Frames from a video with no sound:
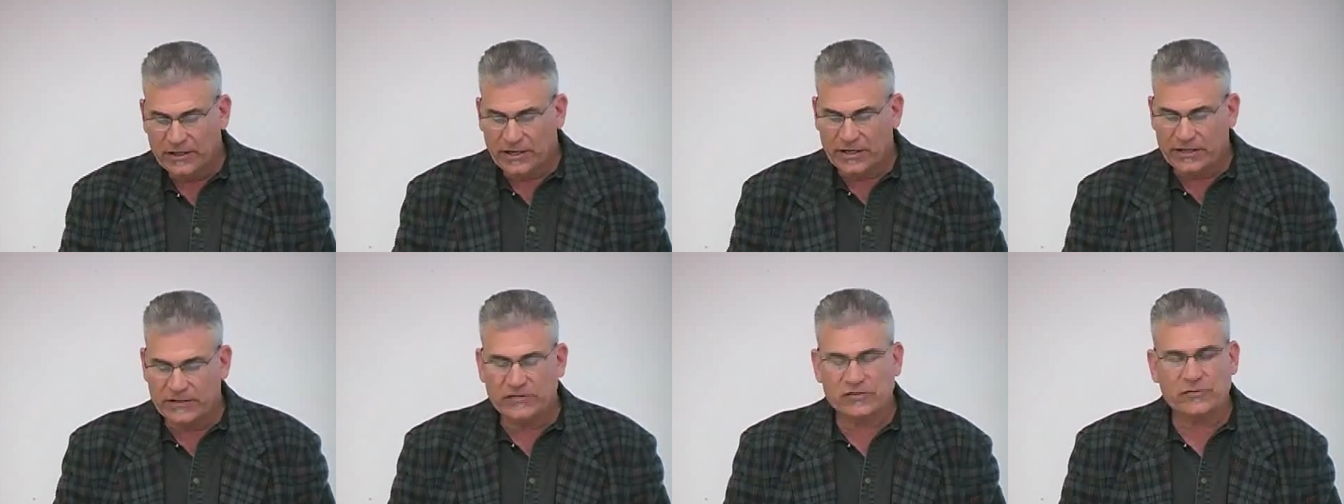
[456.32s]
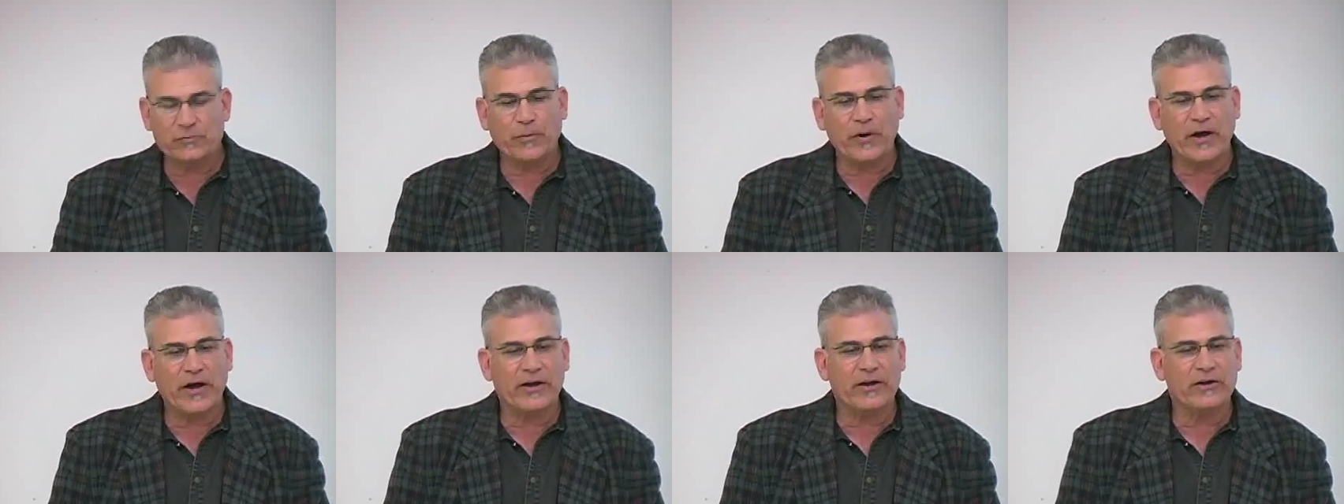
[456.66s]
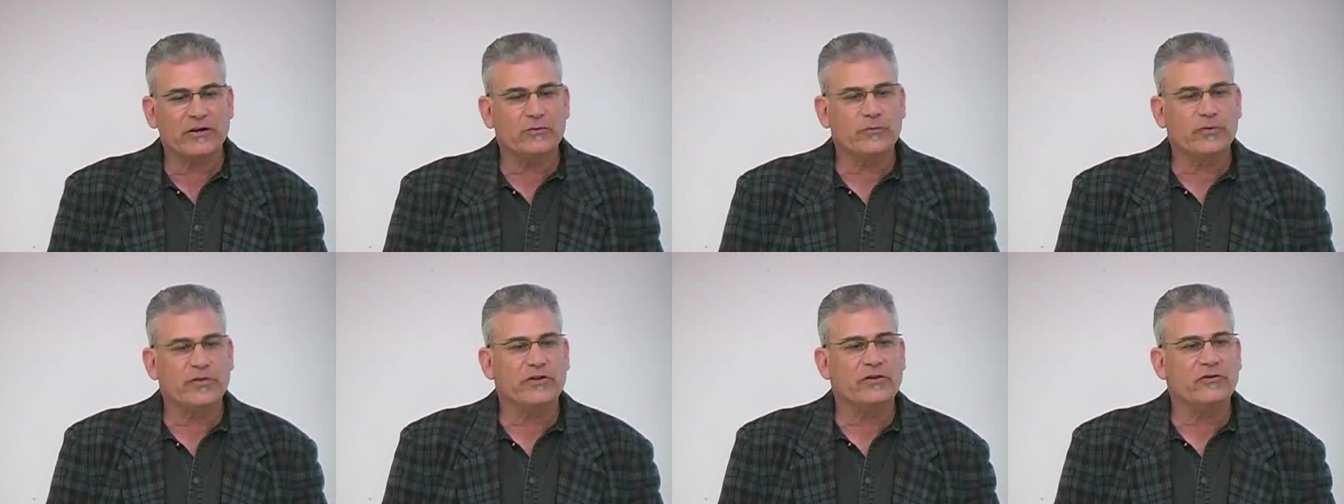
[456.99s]

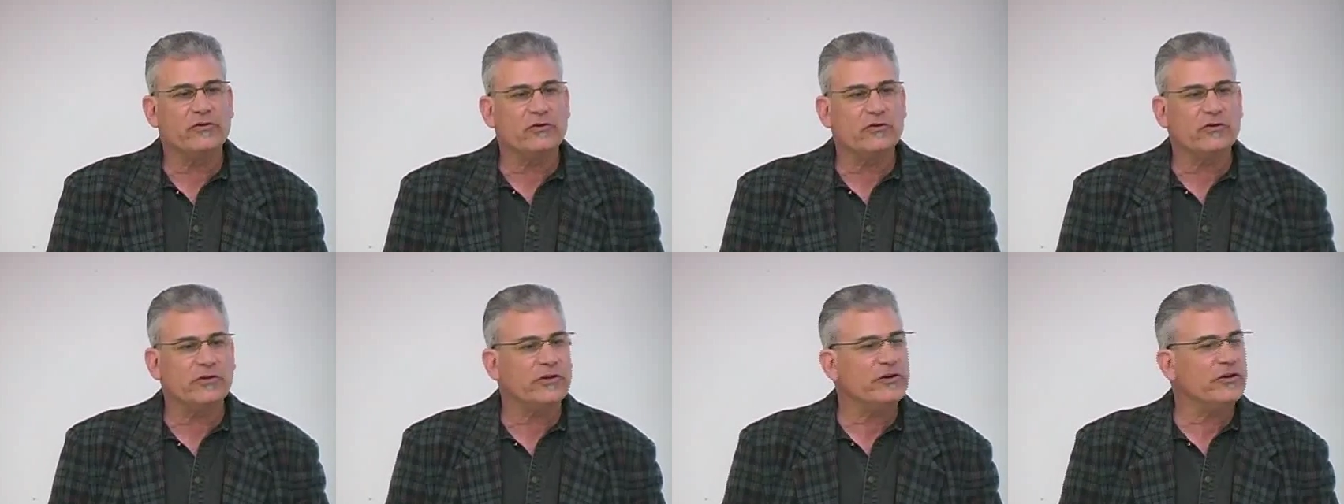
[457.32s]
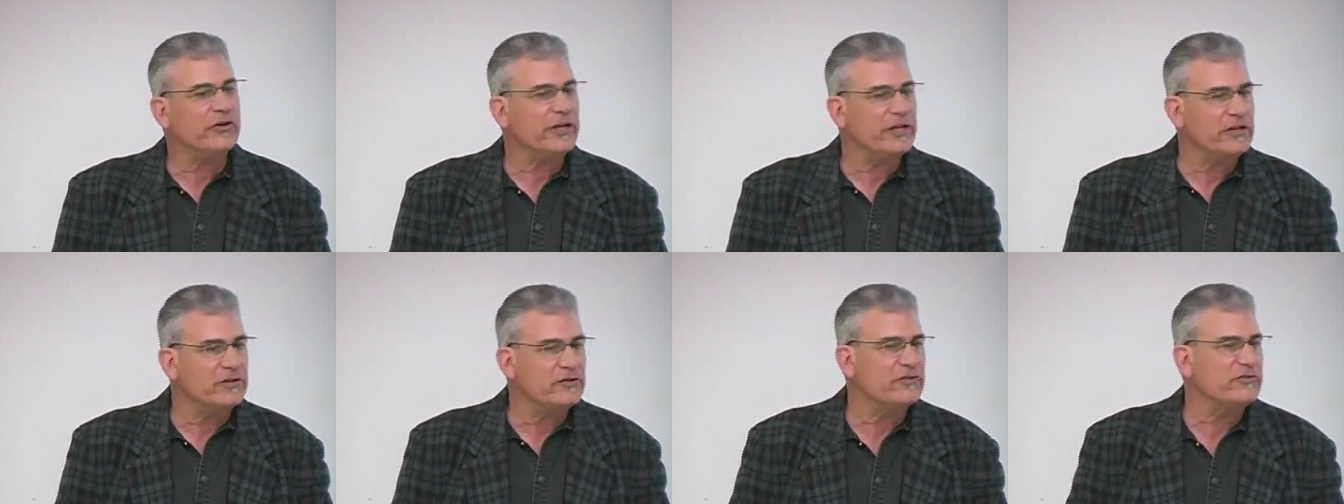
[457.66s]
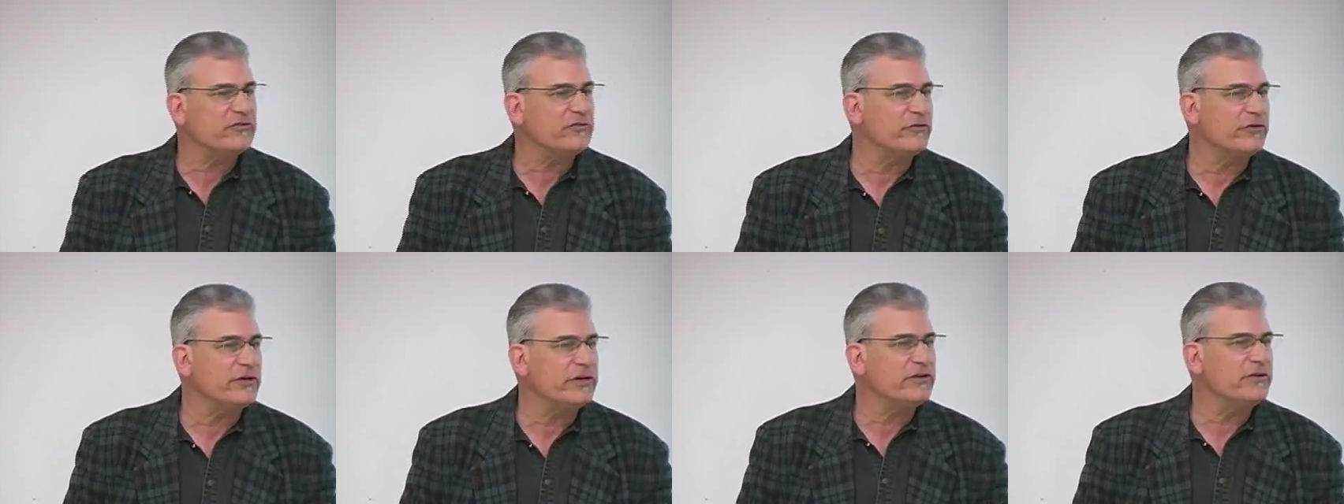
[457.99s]
conspired with the nuclear
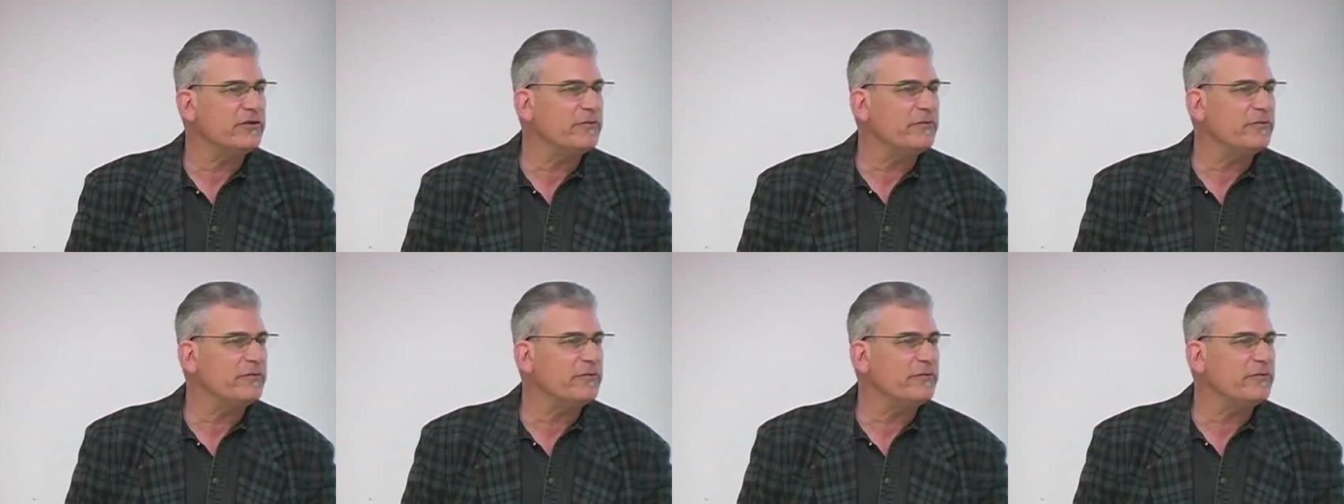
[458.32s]
industry